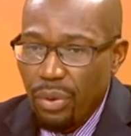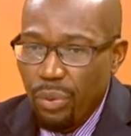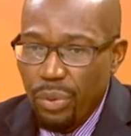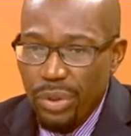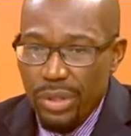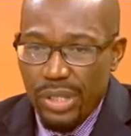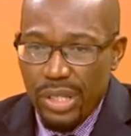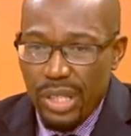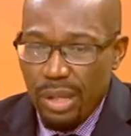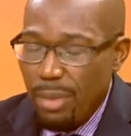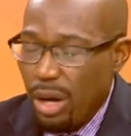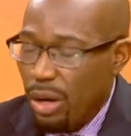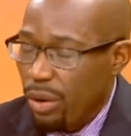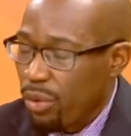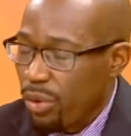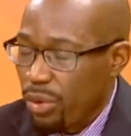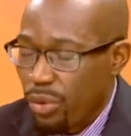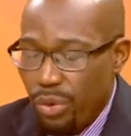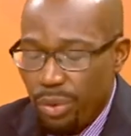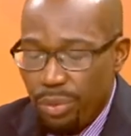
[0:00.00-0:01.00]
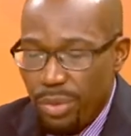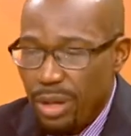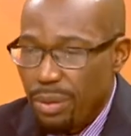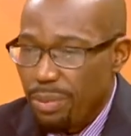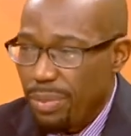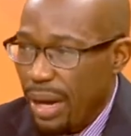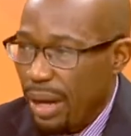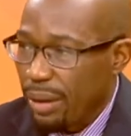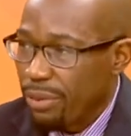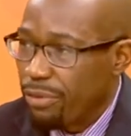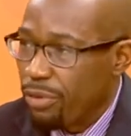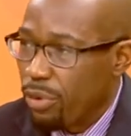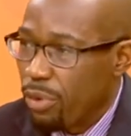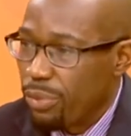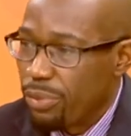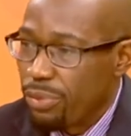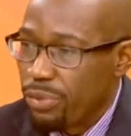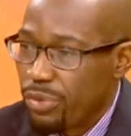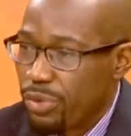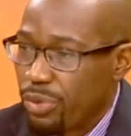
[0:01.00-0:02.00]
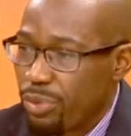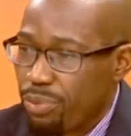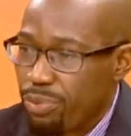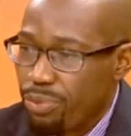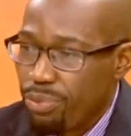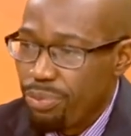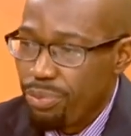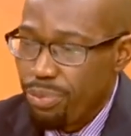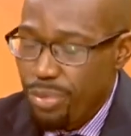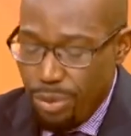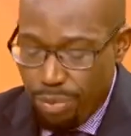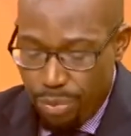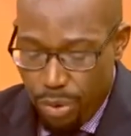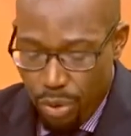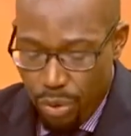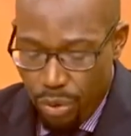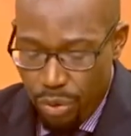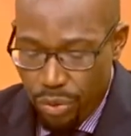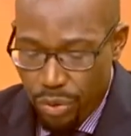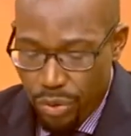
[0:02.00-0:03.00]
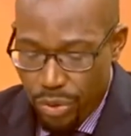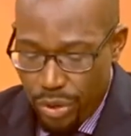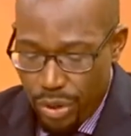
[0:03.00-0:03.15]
We see them on many platforms, people